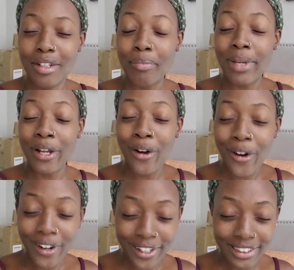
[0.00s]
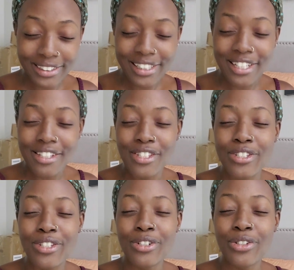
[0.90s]
my heart
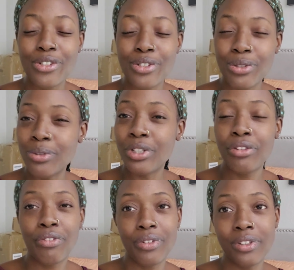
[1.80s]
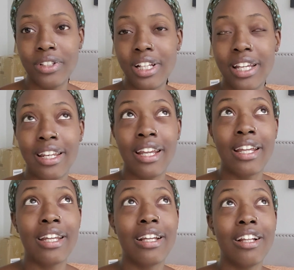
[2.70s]
is truly full. And
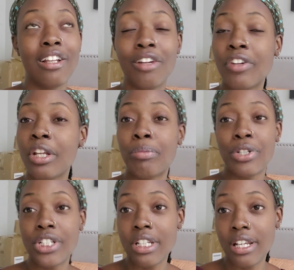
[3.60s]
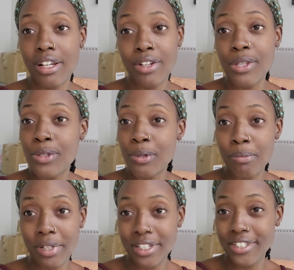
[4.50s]
I love and appreciate y'all so
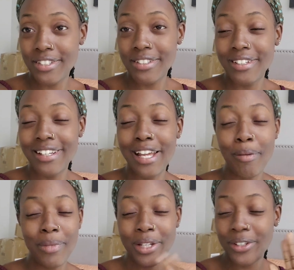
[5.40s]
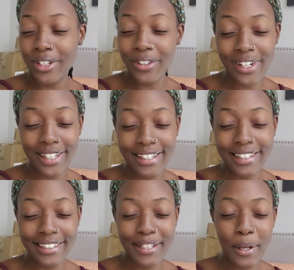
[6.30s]
much. I'm not going to cry
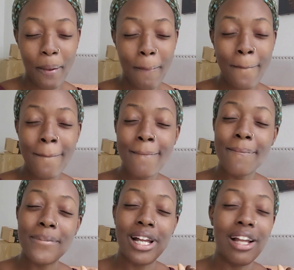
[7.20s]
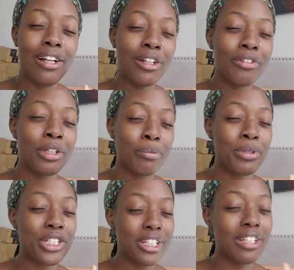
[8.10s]
again. But I love and
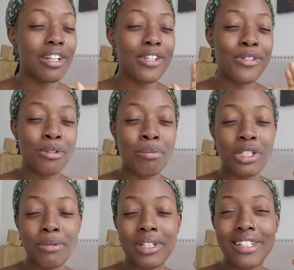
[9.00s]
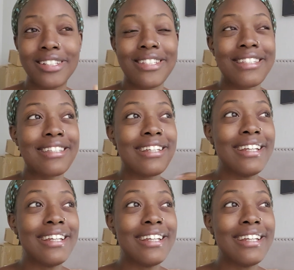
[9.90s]
appreciate y'all so much because